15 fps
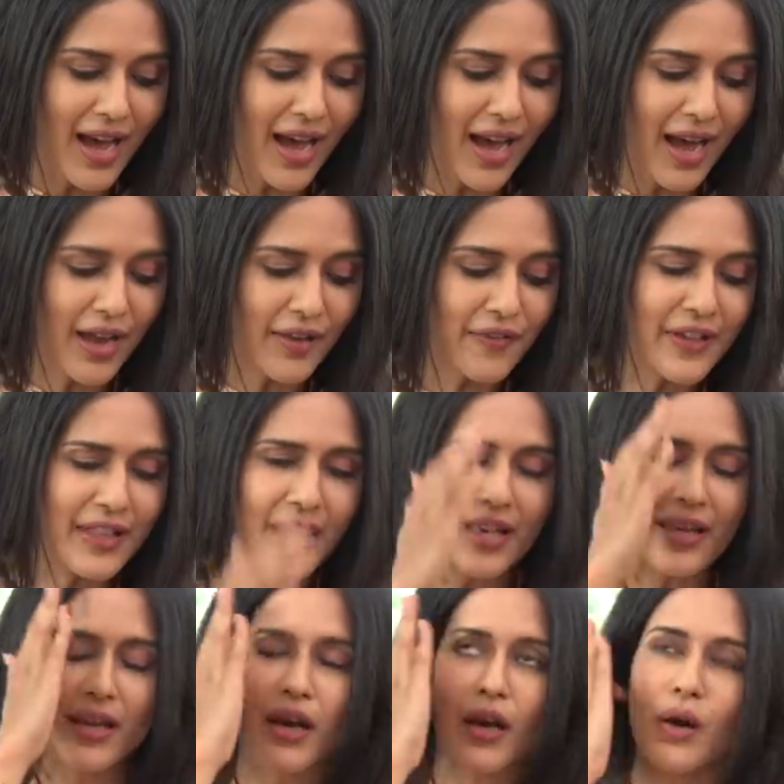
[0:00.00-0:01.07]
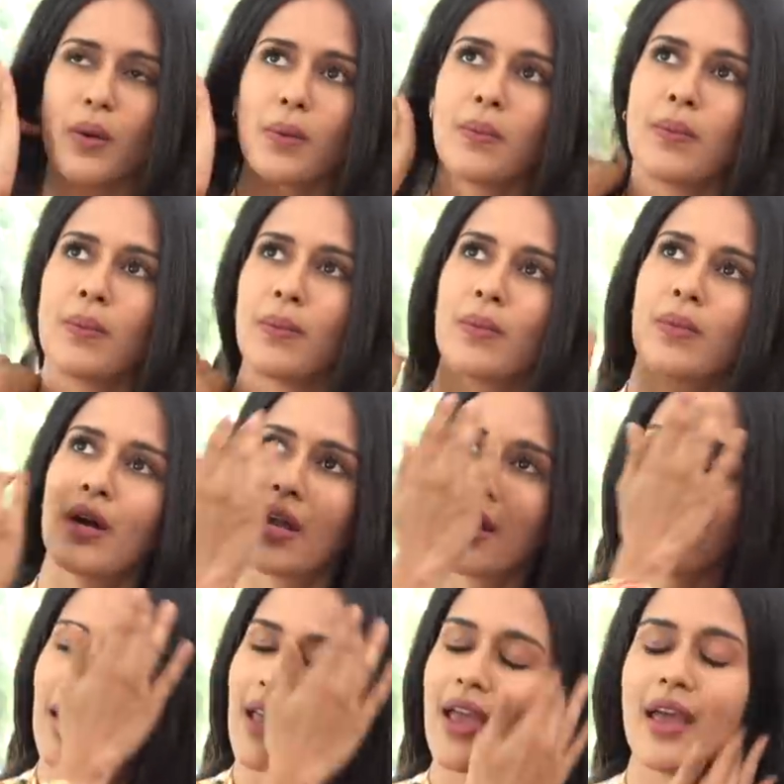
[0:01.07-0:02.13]
I, I feel like um,
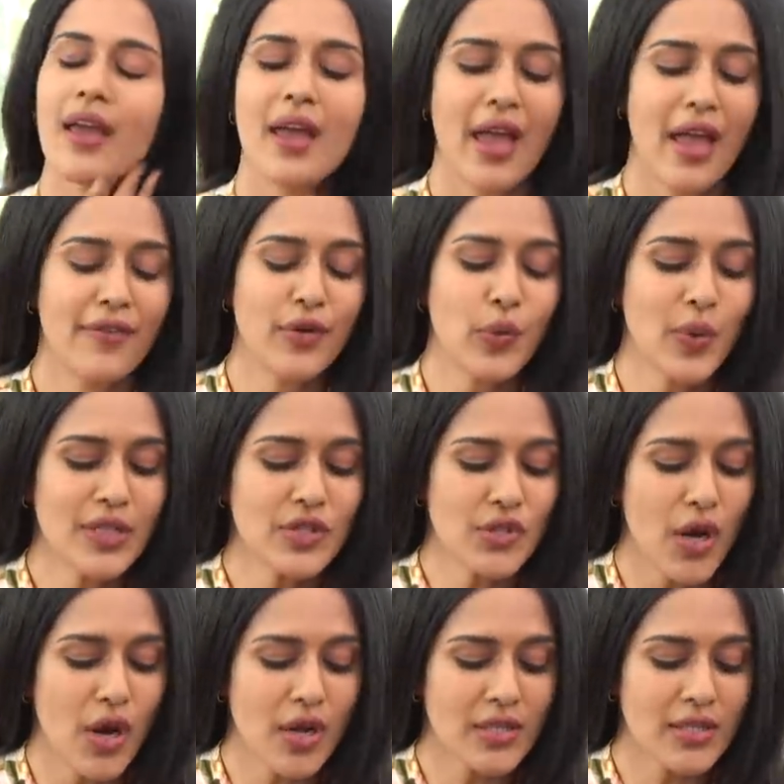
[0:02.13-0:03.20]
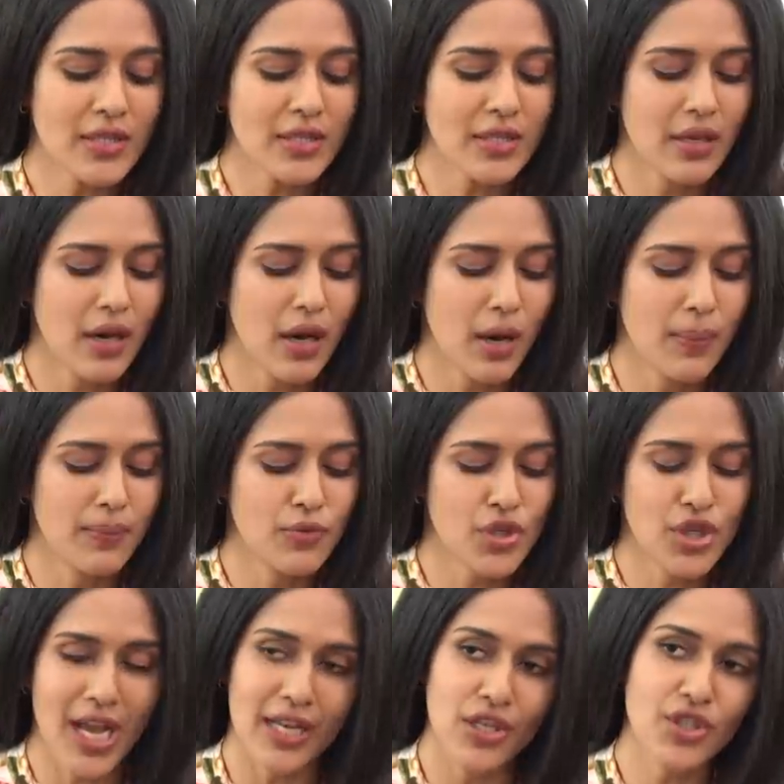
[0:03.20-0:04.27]
everyone's got um,
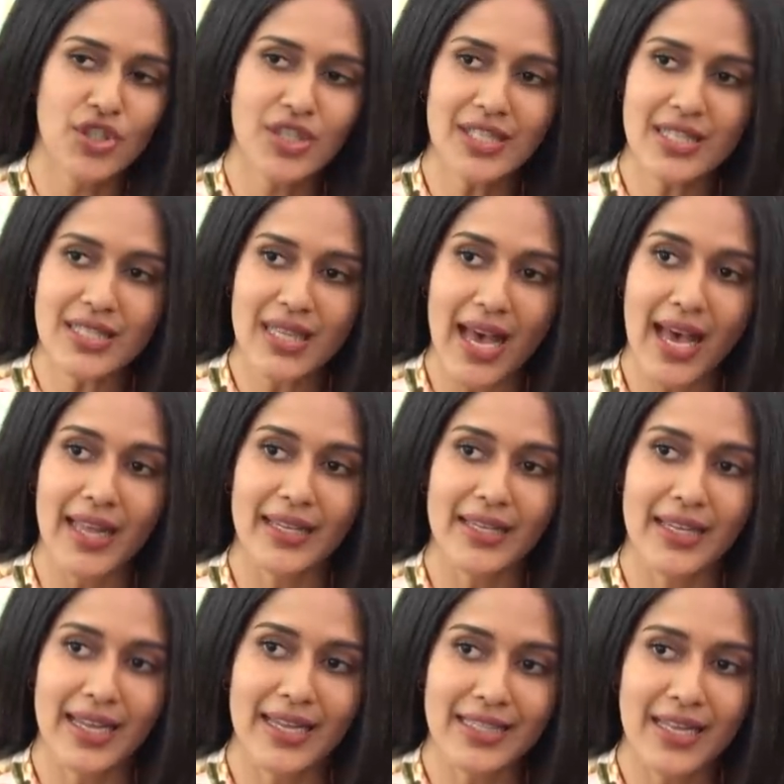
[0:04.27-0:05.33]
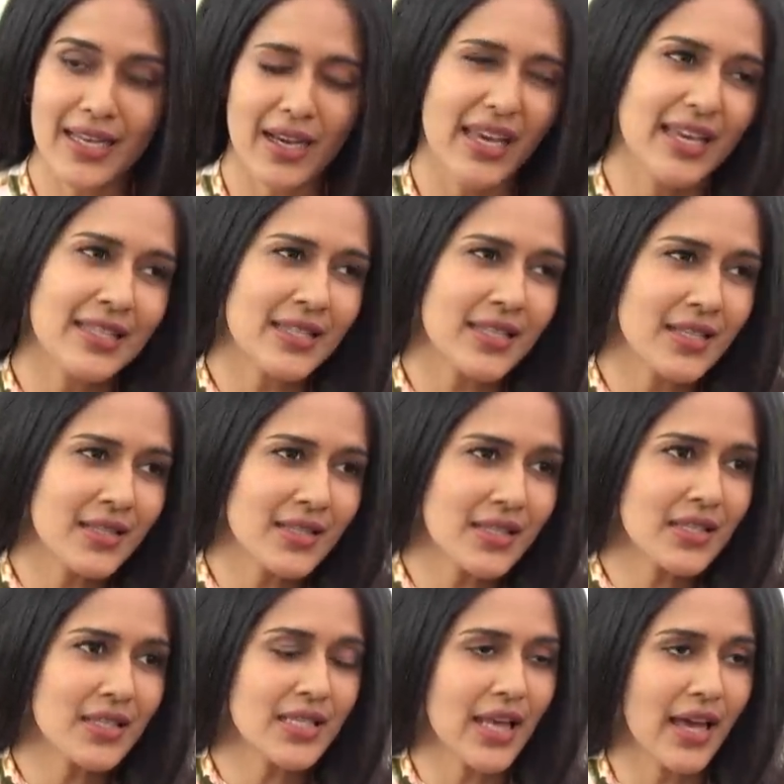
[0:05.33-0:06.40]
challenges and in
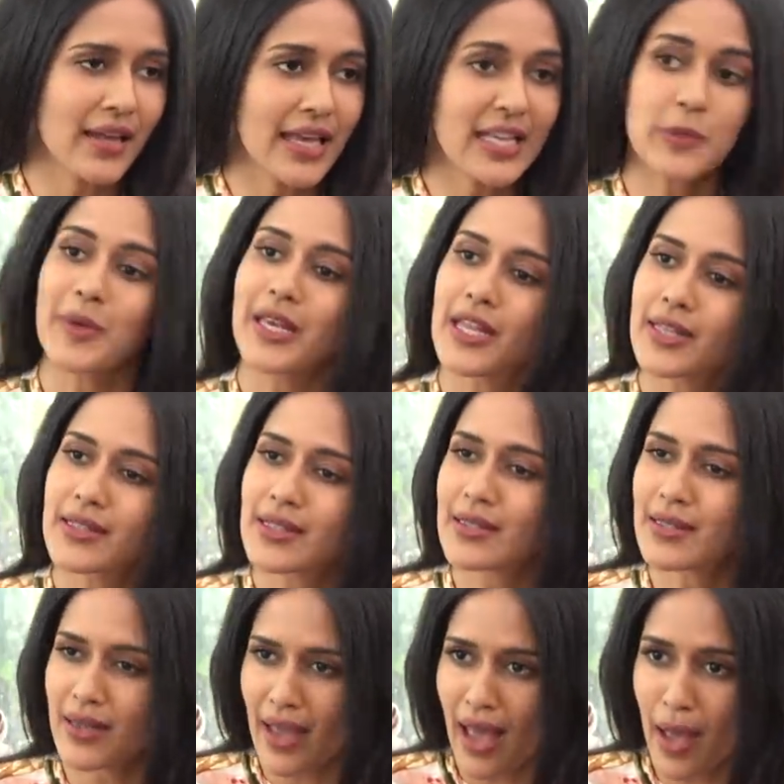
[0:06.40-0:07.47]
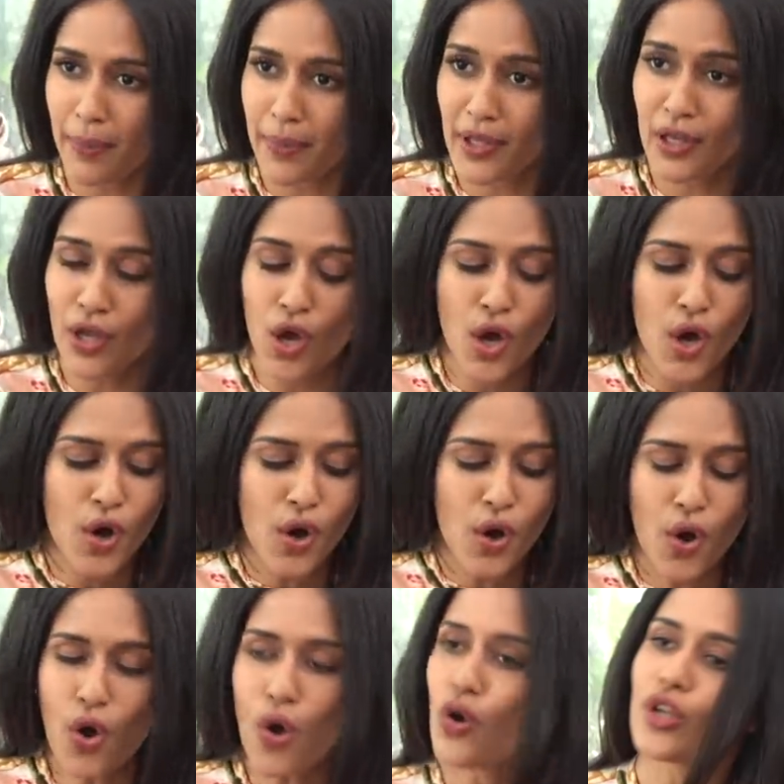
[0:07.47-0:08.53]
incidences and experiences that happen
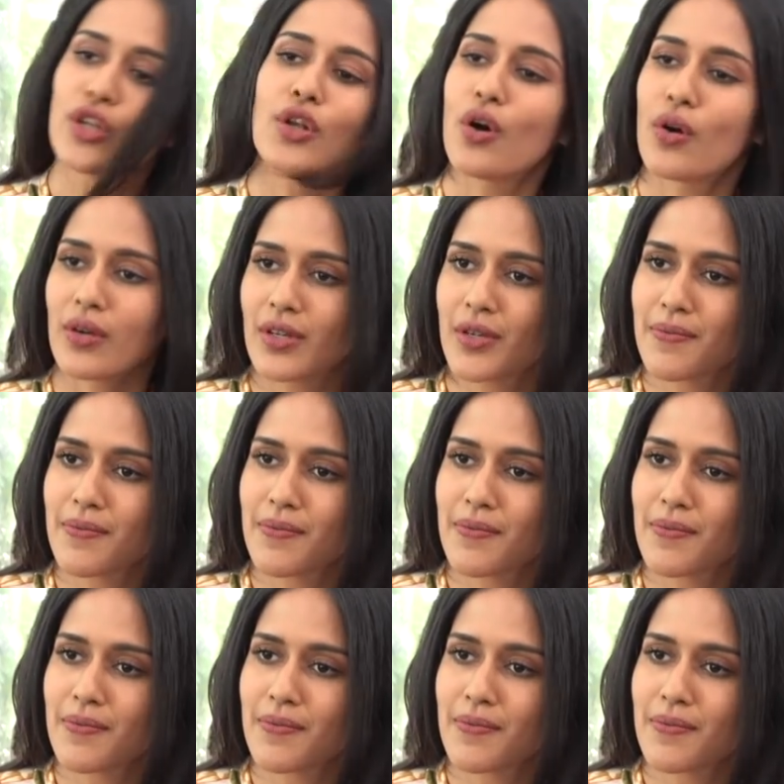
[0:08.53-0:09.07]
all along